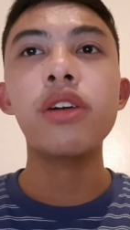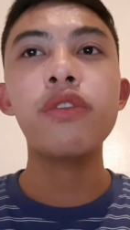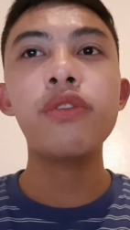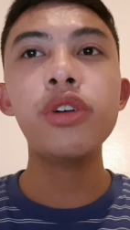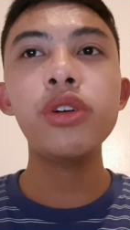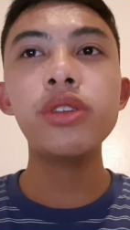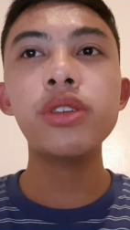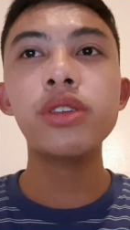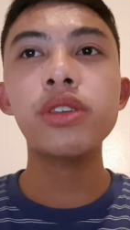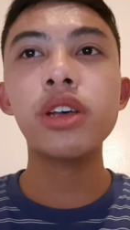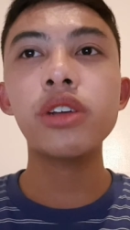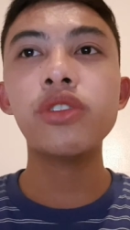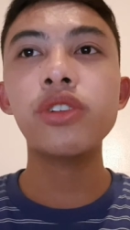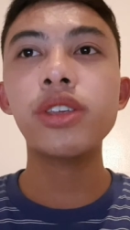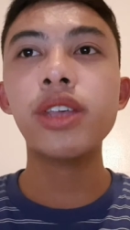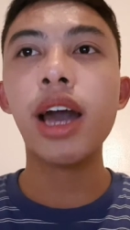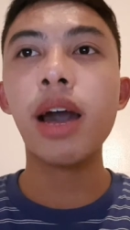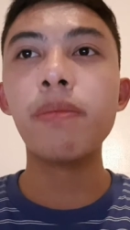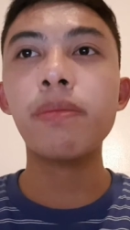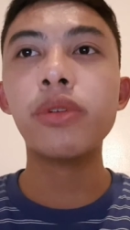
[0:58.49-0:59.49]
fruits such
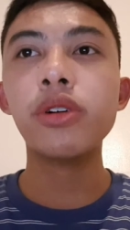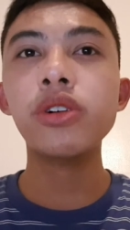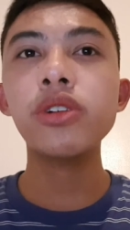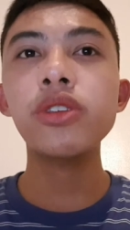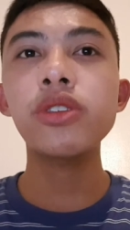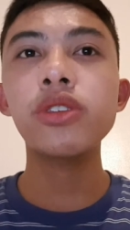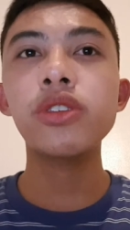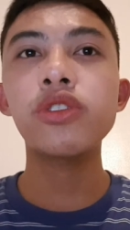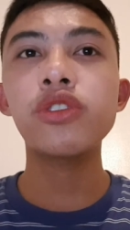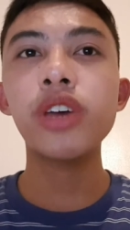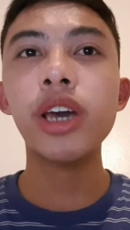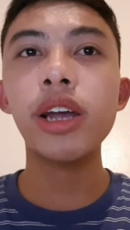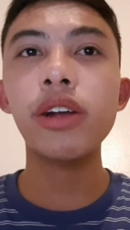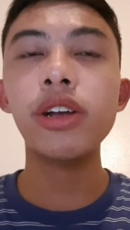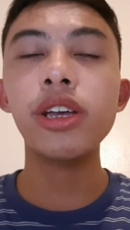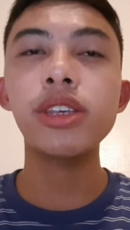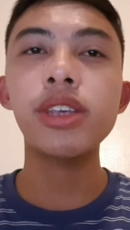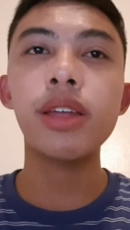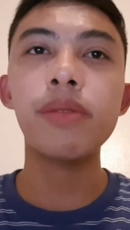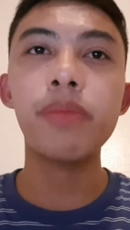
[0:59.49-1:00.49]
as apples,
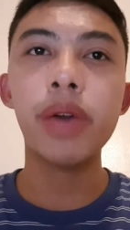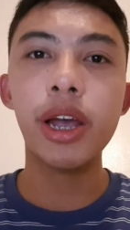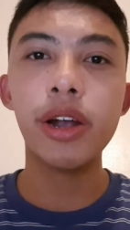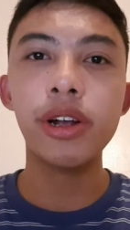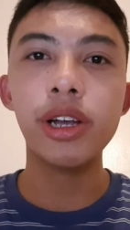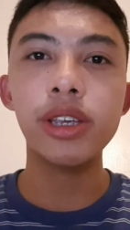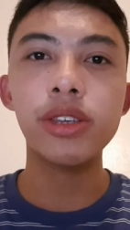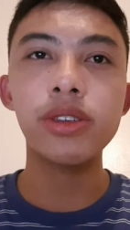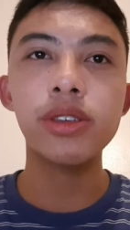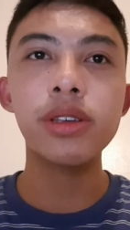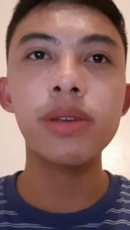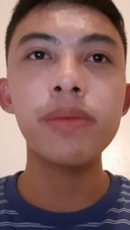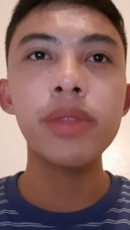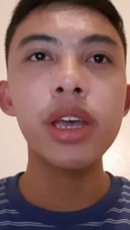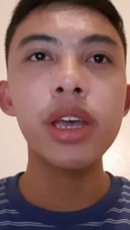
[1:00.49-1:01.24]
cherries, and berries,